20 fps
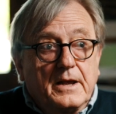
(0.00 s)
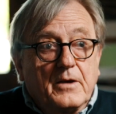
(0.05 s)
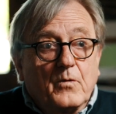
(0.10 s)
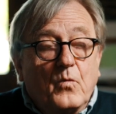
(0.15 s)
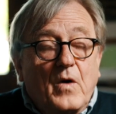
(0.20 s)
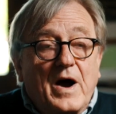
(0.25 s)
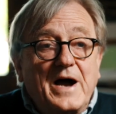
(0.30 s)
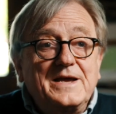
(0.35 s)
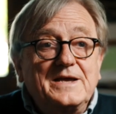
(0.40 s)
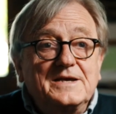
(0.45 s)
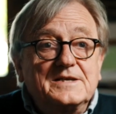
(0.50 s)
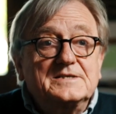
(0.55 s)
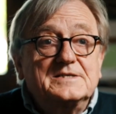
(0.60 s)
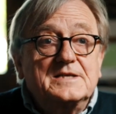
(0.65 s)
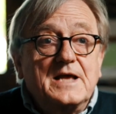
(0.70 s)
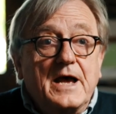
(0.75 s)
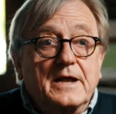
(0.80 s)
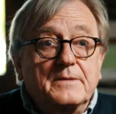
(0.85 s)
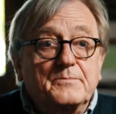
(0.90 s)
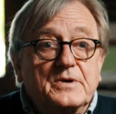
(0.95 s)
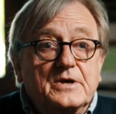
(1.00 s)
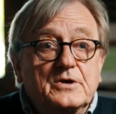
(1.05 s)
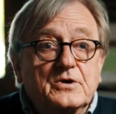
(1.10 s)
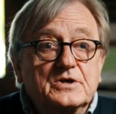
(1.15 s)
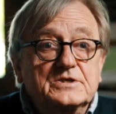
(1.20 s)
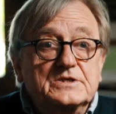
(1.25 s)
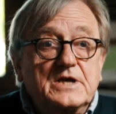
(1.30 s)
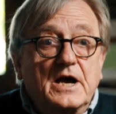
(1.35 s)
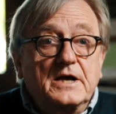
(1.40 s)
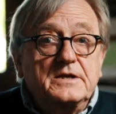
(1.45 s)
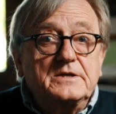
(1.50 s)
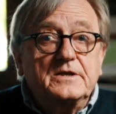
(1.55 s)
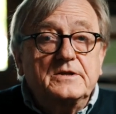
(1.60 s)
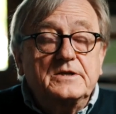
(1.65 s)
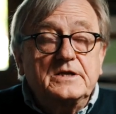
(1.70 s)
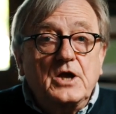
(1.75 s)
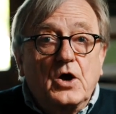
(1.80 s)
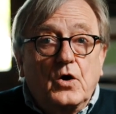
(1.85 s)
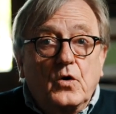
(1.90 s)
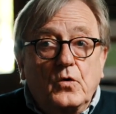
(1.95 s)
Why is that? Because under
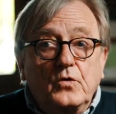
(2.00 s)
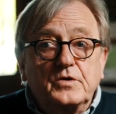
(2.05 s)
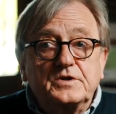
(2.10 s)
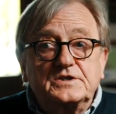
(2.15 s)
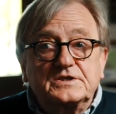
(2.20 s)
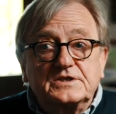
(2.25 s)
the old